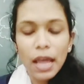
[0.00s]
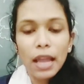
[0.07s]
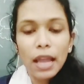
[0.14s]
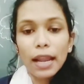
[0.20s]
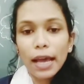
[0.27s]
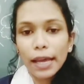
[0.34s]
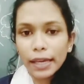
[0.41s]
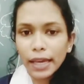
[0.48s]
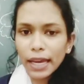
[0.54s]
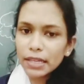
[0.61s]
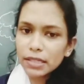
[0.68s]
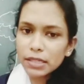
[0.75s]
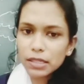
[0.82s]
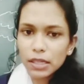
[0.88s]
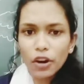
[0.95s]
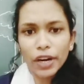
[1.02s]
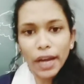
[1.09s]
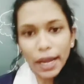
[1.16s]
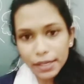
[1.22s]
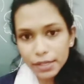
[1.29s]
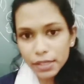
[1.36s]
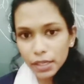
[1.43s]
like 80 or
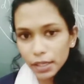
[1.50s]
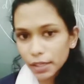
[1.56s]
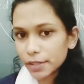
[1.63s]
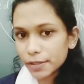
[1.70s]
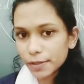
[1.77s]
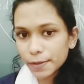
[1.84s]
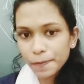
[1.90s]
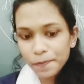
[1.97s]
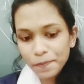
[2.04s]
90 years.